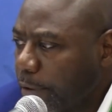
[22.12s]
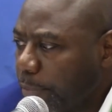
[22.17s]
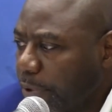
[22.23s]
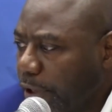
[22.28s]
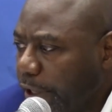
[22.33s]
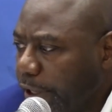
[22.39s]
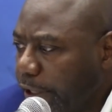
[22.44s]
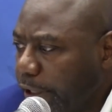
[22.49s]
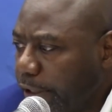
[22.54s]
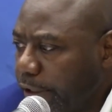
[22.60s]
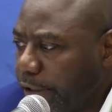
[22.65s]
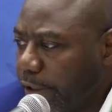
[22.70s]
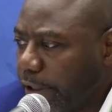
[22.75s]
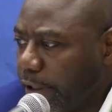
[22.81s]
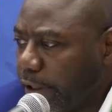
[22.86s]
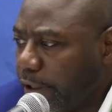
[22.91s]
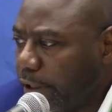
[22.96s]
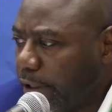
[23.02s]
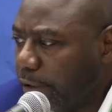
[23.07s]
played
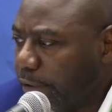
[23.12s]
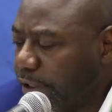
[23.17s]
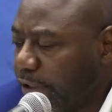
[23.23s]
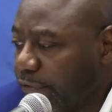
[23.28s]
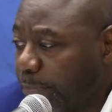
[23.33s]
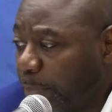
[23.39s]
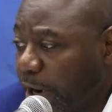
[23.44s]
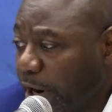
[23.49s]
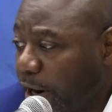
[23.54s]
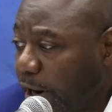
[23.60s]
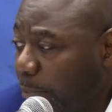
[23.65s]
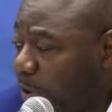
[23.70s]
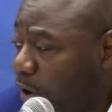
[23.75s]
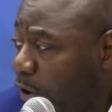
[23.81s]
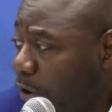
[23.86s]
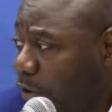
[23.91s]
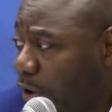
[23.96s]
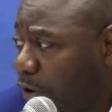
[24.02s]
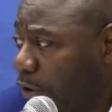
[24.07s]
uh, inspired
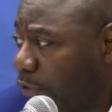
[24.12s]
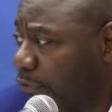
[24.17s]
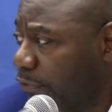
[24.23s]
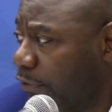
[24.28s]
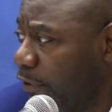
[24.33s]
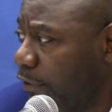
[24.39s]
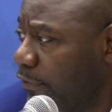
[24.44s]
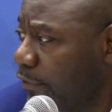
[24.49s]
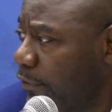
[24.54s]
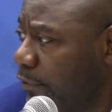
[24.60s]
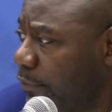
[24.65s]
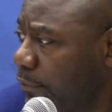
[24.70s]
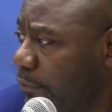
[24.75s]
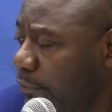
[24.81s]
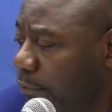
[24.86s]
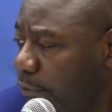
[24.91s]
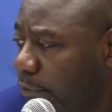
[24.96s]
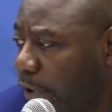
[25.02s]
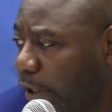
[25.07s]
ball all season.
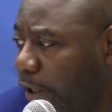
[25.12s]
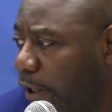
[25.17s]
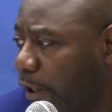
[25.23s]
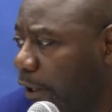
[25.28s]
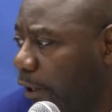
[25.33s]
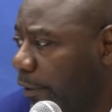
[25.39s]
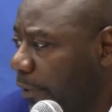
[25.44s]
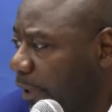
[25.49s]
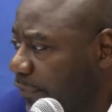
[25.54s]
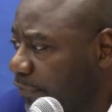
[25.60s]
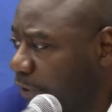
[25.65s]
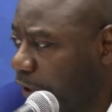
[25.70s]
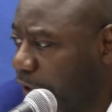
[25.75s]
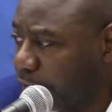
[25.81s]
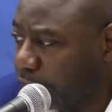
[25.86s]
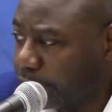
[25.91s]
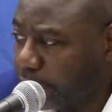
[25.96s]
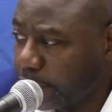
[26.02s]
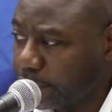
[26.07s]
Uh, I
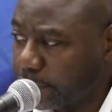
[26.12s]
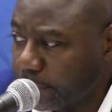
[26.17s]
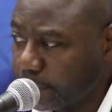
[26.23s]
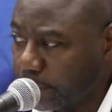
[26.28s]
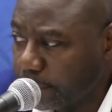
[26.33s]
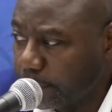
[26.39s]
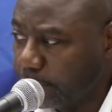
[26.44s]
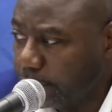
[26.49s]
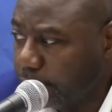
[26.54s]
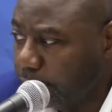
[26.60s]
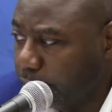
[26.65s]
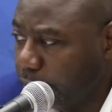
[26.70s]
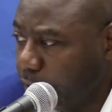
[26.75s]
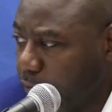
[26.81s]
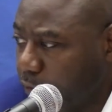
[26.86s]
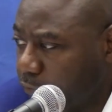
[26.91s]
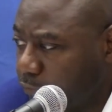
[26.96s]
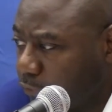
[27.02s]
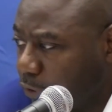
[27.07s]
think since
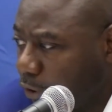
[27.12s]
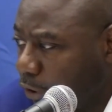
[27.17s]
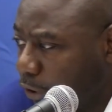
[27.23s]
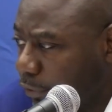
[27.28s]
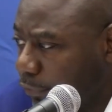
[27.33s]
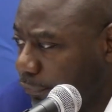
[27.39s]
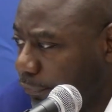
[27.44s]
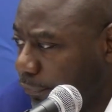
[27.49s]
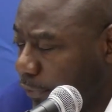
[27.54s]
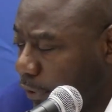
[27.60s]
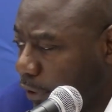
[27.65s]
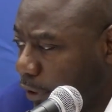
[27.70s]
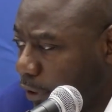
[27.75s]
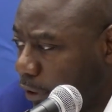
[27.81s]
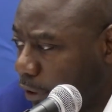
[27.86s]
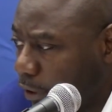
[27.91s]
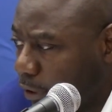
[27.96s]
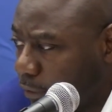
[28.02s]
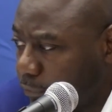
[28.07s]
the start of
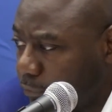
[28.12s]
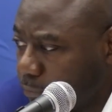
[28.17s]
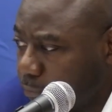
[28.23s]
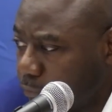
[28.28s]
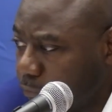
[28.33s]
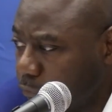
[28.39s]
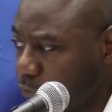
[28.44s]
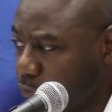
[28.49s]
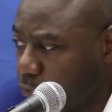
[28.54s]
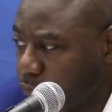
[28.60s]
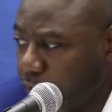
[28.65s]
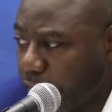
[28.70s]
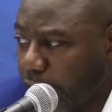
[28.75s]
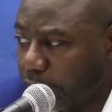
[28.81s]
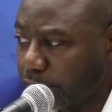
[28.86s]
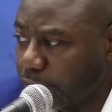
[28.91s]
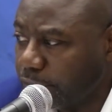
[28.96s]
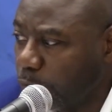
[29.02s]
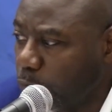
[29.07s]
uh,
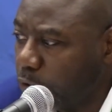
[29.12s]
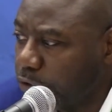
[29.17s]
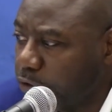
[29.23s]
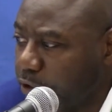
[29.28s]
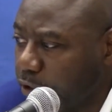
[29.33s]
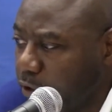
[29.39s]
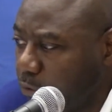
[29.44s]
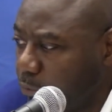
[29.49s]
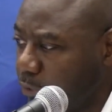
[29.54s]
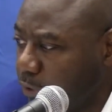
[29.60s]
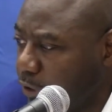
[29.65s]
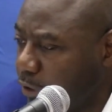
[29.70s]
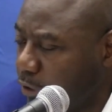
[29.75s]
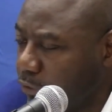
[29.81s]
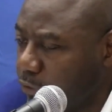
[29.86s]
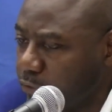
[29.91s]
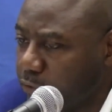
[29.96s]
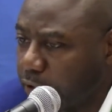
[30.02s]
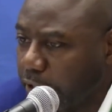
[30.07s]
2014, we
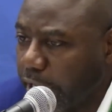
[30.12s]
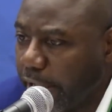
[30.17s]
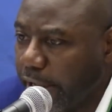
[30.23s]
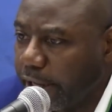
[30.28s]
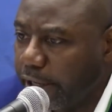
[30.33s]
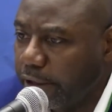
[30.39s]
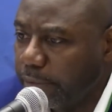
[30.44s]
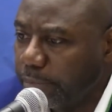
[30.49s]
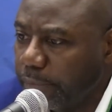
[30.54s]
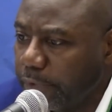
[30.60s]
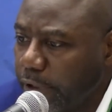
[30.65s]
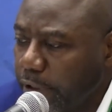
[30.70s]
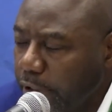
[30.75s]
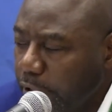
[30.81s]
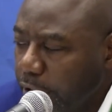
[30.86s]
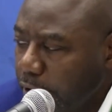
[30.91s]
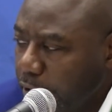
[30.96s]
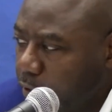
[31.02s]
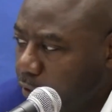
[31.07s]
didn't lose a game.
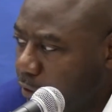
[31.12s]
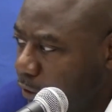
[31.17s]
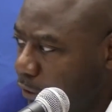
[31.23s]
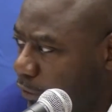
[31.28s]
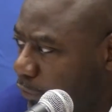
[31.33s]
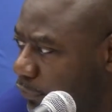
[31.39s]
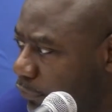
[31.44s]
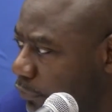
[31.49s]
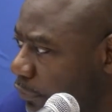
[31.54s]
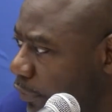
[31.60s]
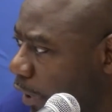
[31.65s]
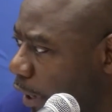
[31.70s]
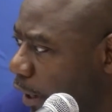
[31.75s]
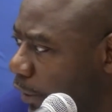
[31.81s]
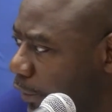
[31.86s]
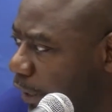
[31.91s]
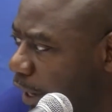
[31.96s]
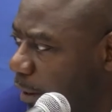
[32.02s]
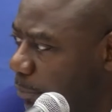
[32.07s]
Kids
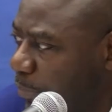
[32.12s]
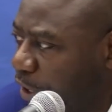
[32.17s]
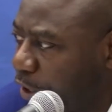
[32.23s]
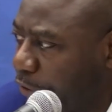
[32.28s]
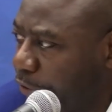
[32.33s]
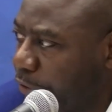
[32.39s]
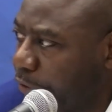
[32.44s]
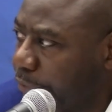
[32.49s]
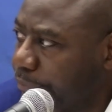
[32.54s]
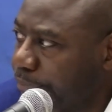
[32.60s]
uh, got better